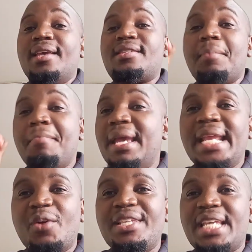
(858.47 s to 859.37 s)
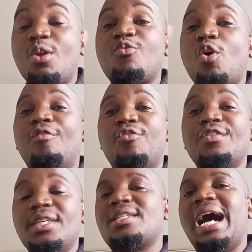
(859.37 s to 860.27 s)
as a man anointed of God
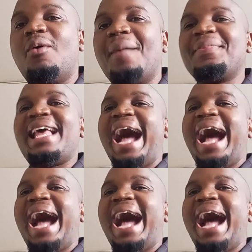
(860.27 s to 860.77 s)
for this hour.